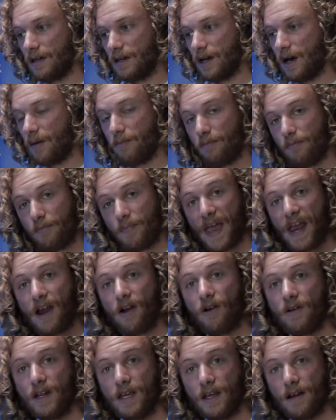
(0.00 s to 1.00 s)
a
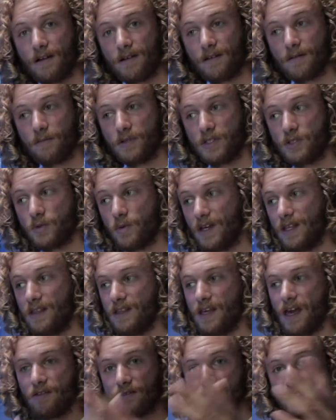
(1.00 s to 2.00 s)
barrier between
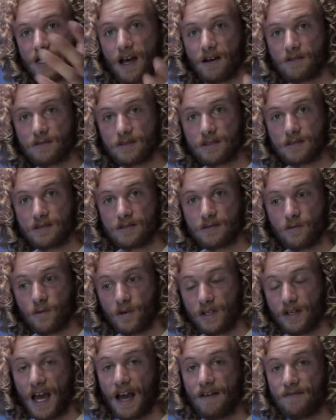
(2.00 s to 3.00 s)
the other sounds
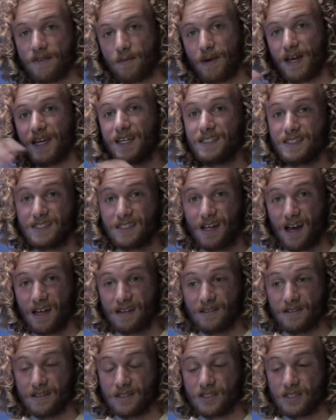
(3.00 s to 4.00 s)
when you have the mic inside.
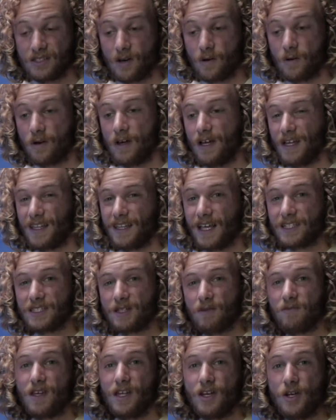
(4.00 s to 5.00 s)
So that's
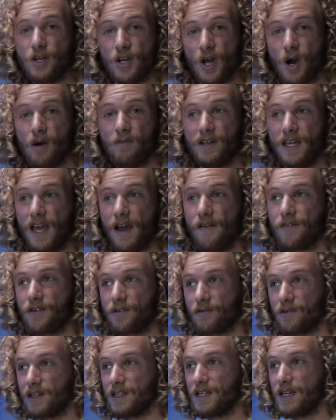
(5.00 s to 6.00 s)
something nobody
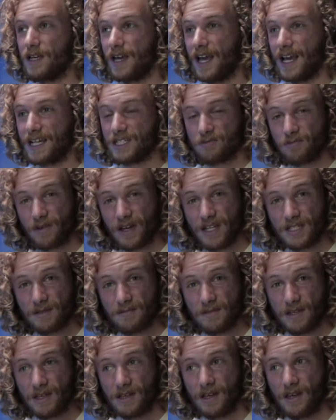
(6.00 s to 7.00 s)
ever really explained to
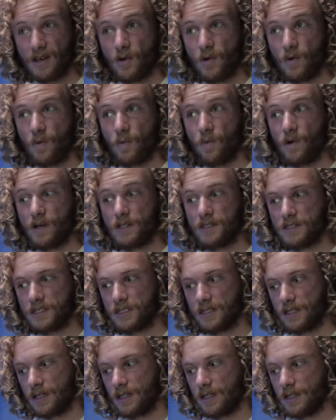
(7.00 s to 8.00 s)
me,
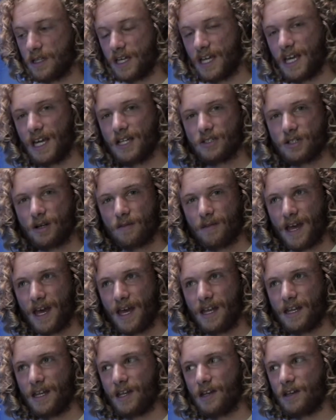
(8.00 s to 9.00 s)
was the kick drum
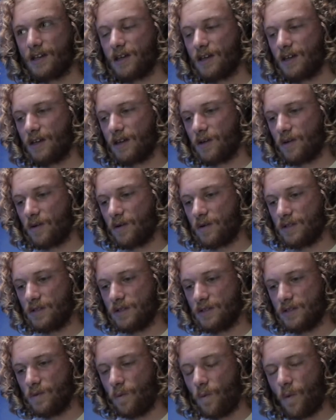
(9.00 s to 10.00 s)
head
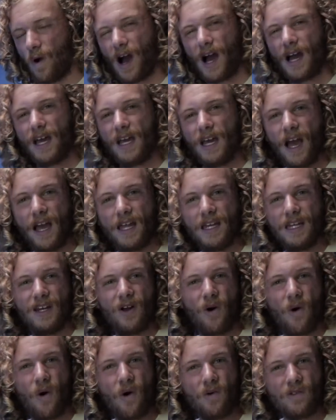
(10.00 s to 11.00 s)
and why I need
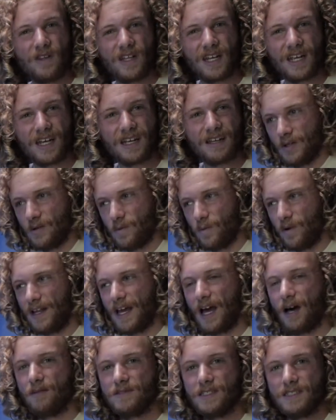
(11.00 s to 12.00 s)
a hole in it. What
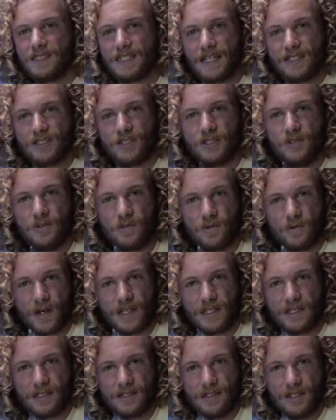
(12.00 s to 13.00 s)
help does that do
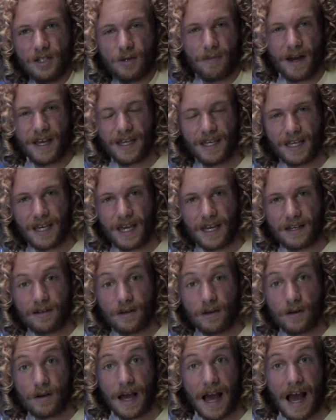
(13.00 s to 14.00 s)
when you're micing it?
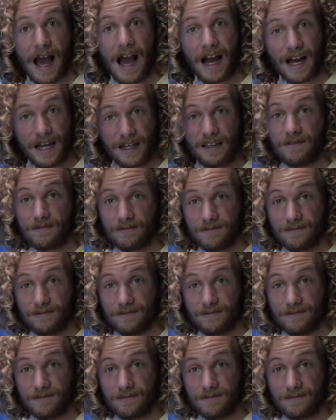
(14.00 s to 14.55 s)
I